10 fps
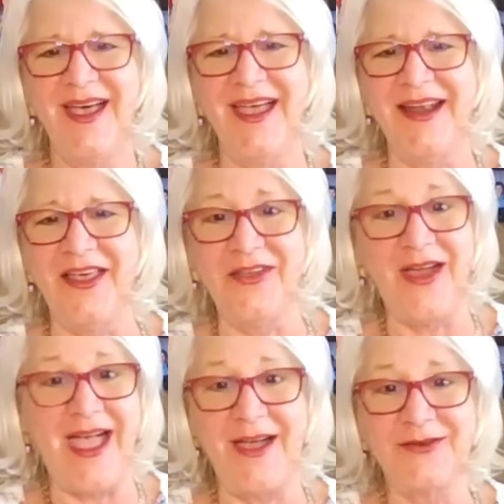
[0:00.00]

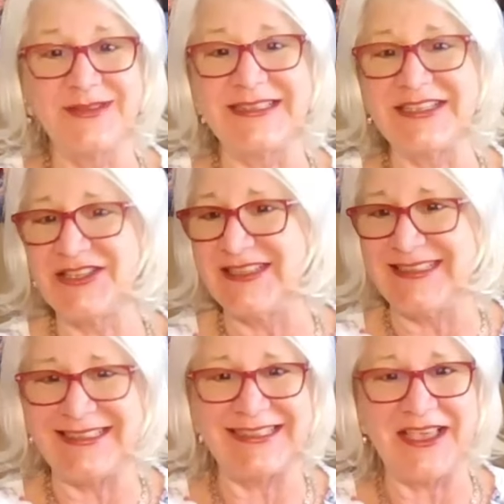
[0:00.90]
another
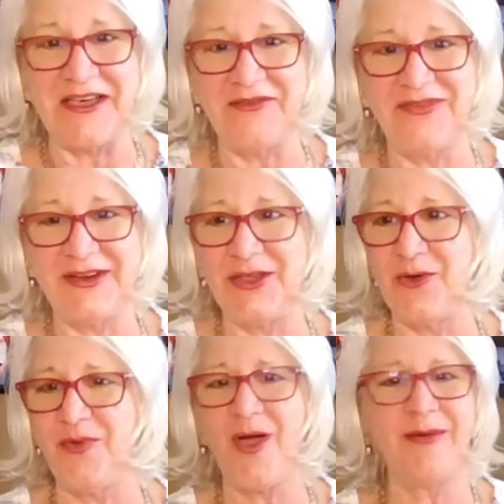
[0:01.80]
acquisitions uh,
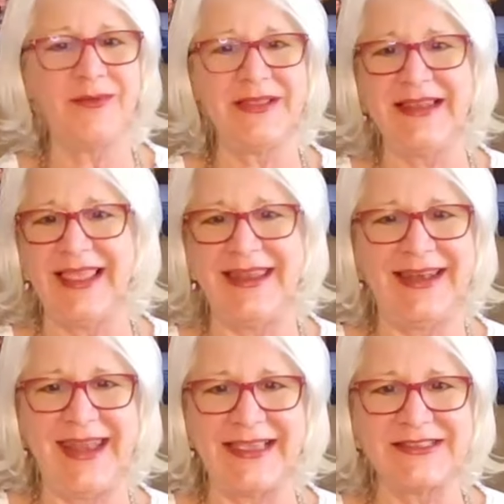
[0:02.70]
video probably
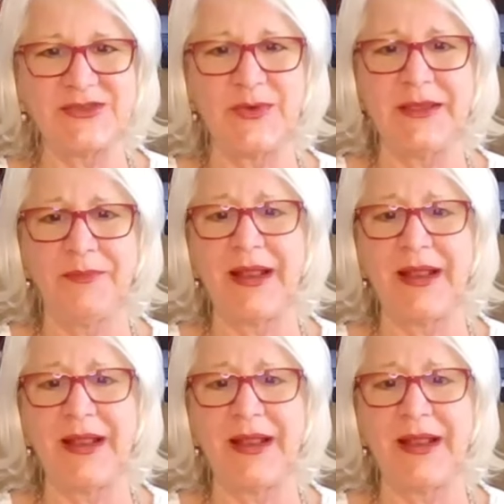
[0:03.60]
late next week.